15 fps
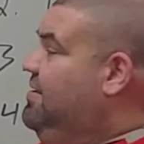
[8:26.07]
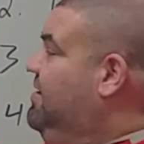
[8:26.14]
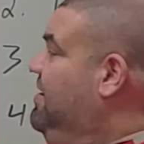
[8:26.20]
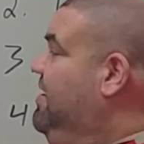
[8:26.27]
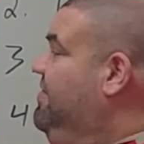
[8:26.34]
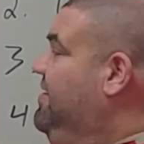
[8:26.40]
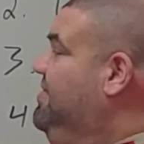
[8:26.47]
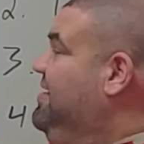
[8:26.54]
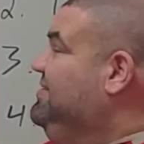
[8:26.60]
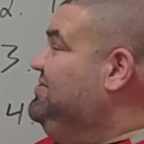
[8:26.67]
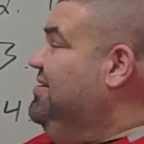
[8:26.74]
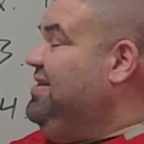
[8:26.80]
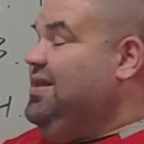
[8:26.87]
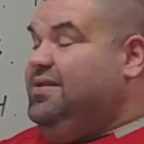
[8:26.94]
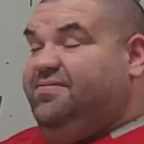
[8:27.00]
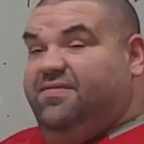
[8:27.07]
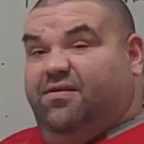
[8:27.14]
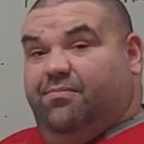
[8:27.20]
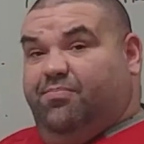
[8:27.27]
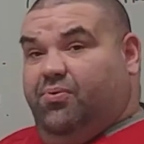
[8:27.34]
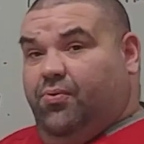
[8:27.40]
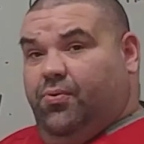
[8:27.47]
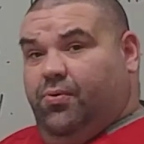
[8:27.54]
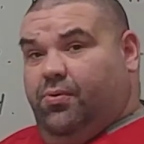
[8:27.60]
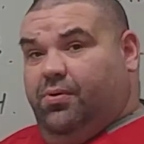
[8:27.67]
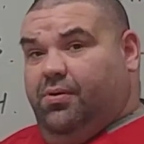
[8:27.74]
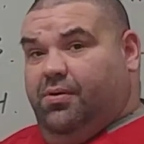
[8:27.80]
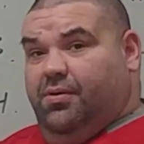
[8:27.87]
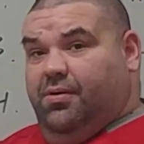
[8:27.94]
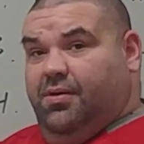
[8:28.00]
And then that's going to get into your pool?
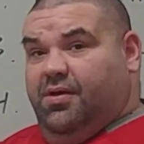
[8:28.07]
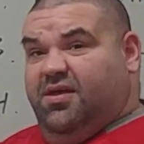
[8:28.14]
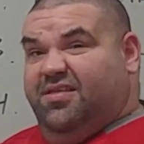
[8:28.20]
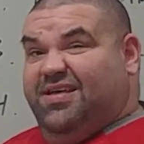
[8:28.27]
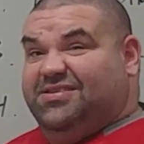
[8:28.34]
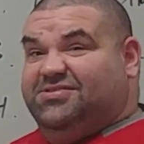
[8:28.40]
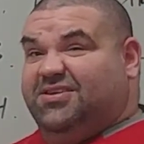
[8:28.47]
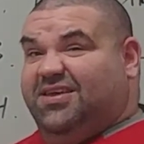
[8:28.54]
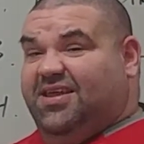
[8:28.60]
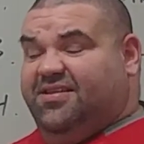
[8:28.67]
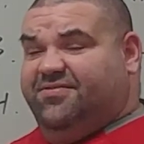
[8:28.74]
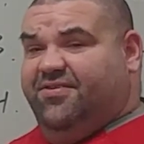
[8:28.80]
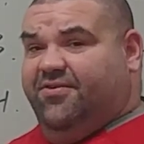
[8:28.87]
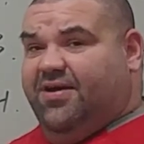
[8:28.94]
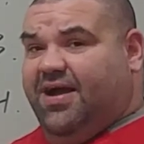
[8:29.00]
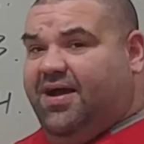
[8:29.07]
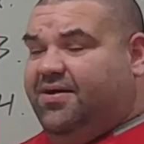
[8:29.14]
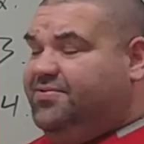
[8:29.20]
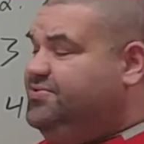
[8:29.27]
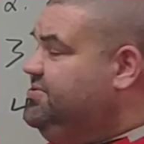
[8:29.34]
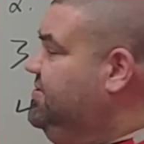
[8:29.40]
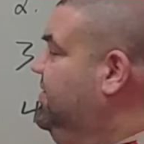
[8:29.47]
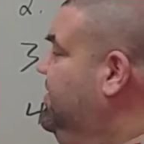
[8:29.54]
That's going to get into your house?